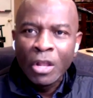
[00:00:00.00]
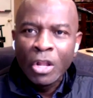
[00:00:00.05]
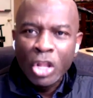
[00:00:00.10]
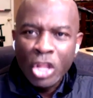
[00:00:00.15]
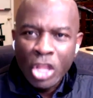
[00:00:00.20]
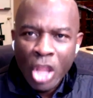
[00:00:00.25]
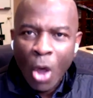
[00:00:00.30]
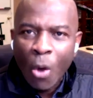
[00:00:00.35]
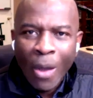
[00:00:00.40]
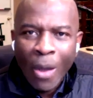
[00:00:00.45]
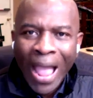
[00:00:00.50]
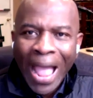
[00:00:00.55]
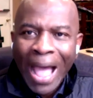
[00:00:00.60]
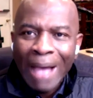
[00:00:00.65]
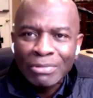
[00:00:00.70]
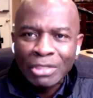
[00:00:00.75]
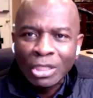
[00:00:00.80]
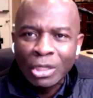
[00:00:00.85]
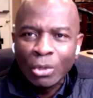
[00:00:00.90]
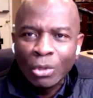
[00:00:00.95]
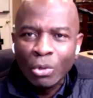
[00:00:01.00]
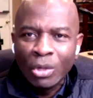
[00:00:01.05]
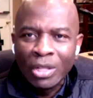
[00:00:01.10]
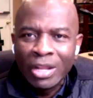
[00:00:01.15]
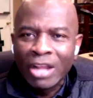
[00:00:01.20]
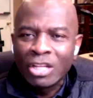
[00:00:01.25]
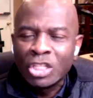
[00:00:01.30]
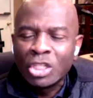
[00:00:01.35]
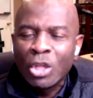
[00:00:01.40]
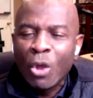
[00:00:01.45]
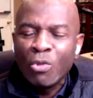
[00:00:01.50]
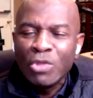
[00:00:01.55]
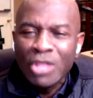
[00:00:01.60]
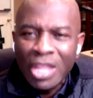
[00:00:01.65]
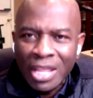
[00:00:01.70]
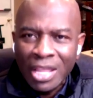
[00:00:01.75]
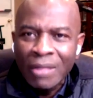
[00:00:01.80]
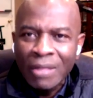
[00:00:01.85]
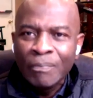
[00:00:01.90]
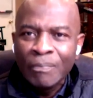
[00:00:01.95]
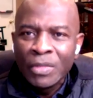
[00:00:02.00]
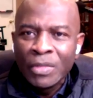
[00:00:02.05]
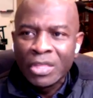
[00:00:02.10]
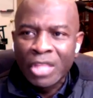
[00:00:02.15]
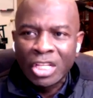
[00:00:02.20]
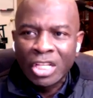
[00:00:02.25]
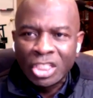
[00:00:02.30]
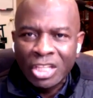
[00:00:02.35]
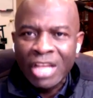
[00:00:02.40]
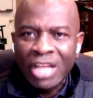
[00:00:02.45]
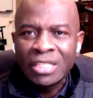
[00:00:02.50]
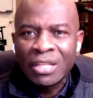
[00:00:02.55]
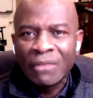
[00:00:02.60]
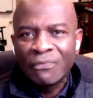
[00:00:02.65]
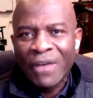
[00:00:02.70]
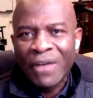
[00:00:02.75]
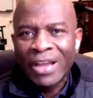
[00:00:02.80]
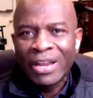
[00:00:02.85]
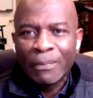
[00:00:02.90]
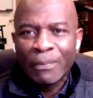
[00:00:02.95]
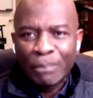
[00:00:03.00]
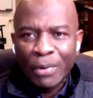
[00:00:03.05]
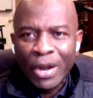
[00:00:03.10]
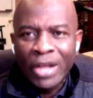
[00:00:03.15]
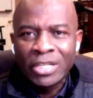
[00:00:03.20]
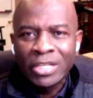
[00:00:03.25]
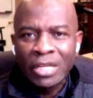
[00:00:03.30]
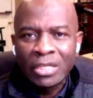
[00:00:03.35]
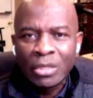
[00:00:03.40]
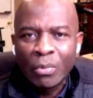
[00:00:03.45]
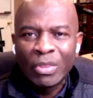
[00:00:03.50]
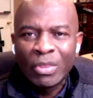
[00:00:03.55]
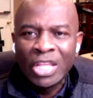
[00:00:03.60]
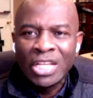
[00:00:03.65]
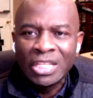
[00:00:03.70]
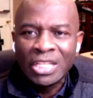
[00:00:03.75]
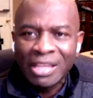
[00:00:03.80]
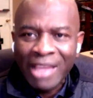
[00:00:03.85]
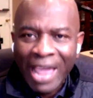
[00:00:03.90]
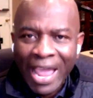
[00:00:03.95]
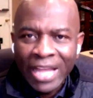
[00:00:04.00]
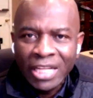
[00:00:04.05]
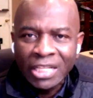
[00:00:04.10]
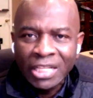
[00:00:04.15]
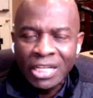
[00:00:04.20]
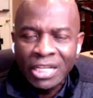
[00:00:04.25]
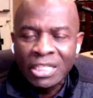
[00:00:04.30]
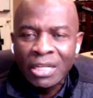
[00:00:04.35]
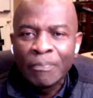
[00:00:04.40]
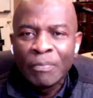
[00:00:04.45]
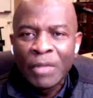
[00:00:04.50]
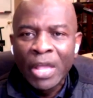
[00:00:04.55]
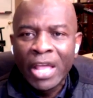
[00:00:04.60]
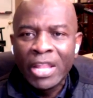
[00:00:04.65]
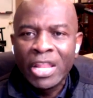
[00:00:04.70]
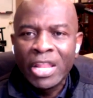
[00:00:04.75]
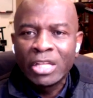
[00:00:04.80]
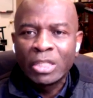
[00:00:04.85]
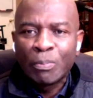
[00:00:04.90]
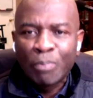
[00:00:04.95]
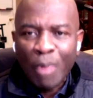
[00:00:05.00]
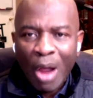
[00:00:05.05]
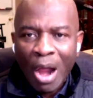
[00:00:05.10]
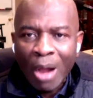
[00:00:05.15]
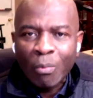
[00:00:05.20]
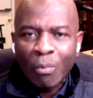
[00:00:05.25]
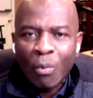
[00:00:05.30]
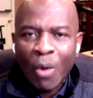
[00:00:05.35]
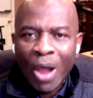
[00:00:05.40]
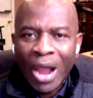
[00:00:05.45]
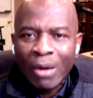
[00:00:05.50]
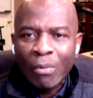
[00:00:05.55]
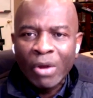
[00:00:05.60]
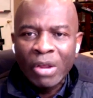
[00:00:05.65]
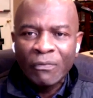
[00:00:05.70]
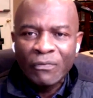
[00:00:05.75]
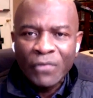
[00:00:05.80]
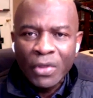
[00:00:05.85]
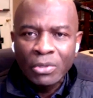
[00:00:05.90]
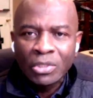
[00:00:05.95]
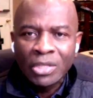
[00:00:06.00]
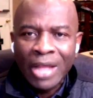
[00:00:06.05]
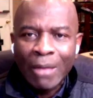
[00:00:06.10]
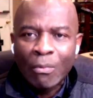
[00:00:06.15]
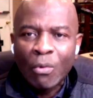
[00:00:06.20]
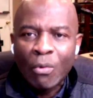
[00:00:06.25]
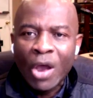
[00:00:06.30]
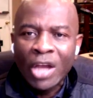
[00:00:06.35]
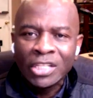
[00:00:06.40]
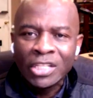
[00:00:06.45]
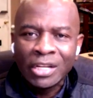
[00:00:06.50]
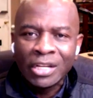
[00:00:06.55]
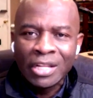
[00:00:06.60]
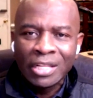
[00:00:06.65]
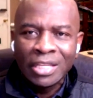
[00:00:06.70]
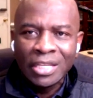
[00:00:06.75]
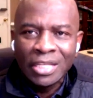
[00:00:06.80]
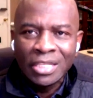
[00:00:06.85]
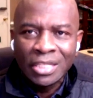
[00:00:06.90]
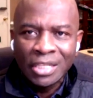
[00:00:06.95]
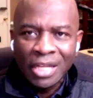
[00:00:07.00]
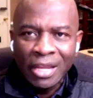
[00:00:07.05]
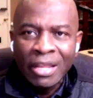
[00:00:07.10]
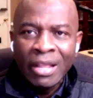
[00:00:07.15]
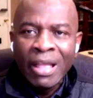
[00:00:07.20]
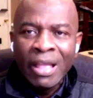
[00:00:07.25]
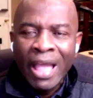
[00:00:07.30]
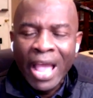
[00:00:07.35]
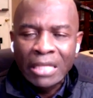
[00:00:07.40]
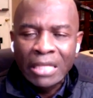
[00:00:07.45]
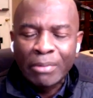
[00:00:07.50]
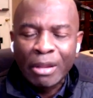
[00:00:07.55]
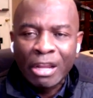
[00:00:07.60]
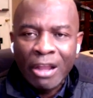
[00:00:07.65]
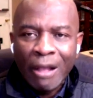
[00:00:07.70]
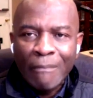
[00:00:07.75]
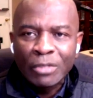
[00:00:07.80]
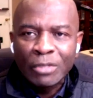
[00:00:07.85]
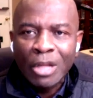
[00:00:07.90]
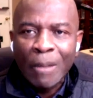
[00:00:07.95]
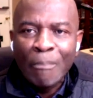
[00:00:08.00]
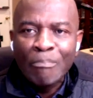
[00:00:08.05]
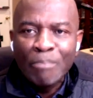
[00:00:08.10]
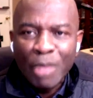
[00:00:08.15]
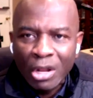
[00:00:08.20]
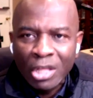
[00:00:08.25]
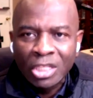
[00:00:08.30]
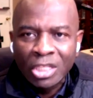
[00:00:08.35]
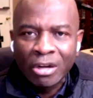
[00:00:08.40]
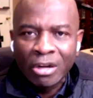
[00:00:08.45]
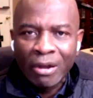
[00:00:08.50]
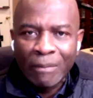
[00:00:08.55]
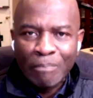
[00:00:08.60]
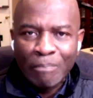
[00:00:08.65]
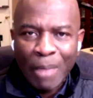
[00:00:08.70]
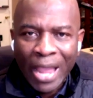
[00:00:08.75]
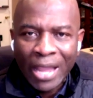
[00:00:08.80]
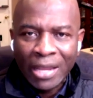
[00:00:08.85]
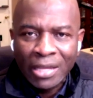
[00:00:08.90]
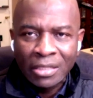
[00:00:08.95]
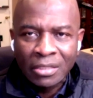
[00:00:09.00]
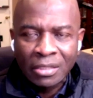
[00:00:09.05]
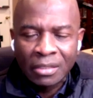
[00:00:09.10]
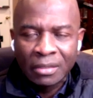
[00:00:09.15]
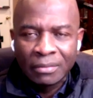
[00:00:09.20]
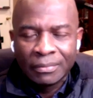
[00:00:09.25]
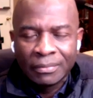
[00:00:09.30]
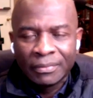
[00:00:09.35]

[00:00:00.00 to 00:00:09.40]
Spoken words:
No, absolutely. There's no need to justify their presence with these cages and this barbed wire where it feels like Washington, D.C. has become some military base.